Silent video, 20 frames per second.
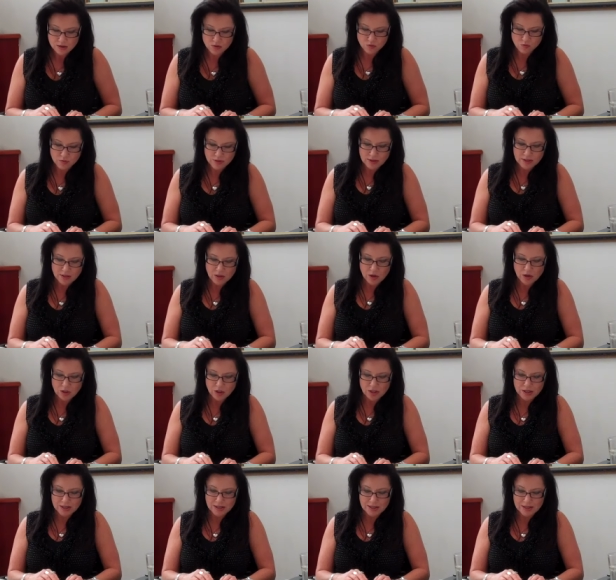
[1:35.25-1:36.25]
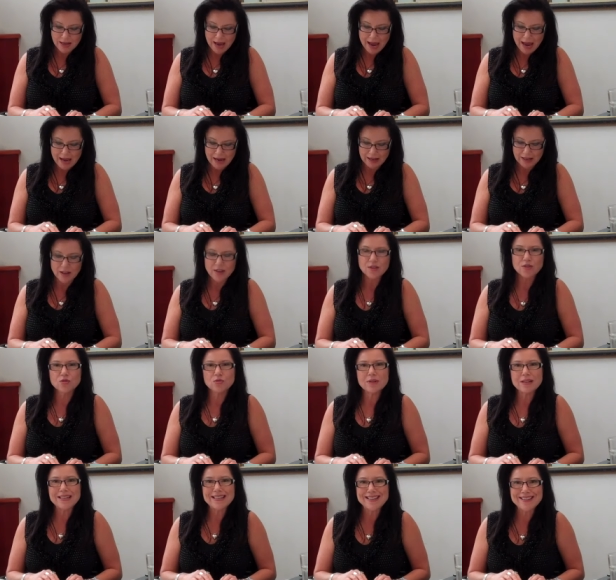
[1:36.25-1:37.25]
the research is saying
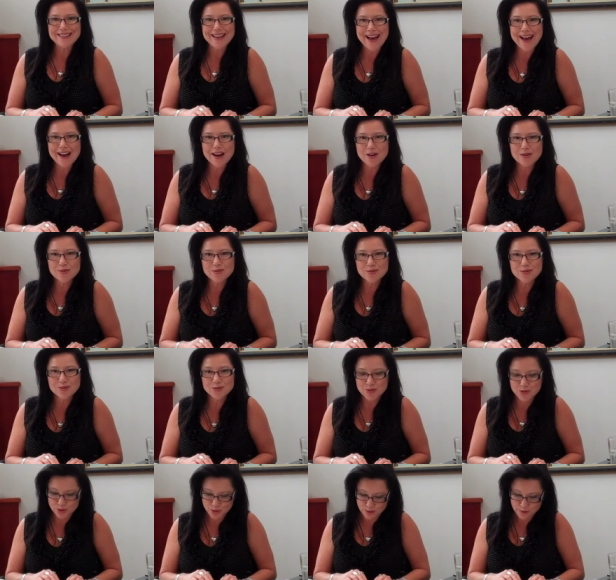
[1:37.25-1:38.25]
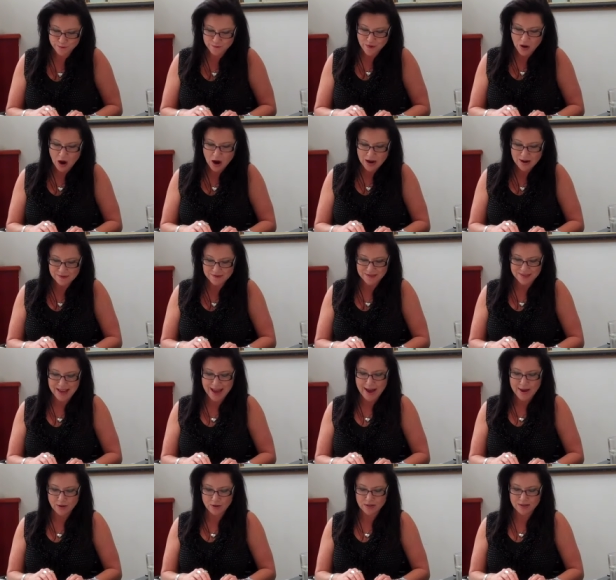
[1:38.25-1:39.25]
three thousand to five
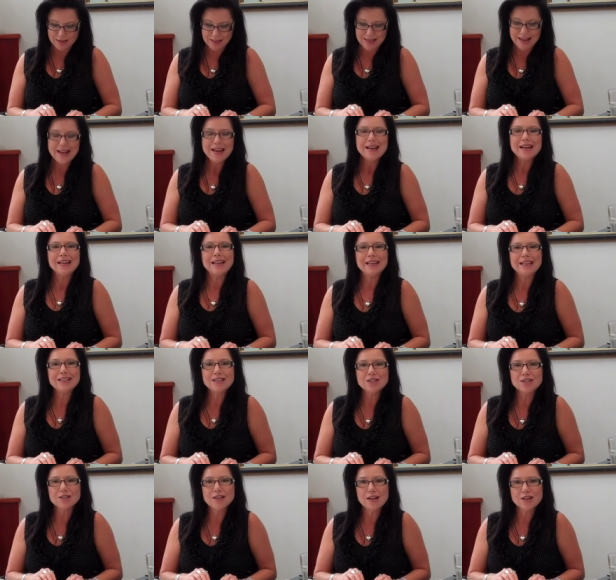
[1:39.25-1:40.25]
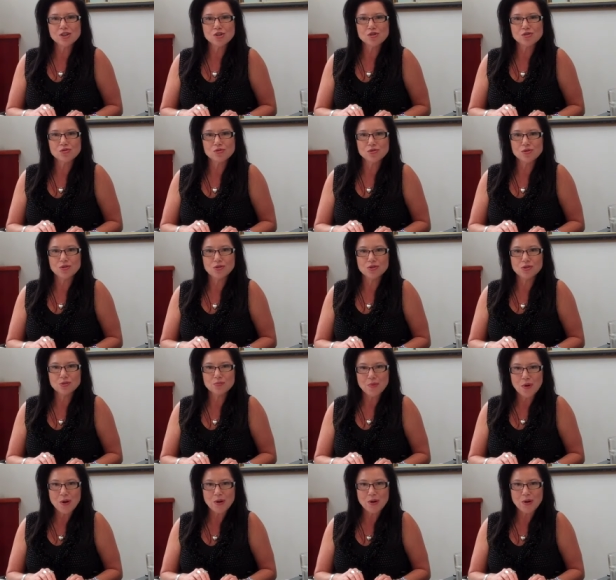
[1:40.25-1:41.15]
thousand international units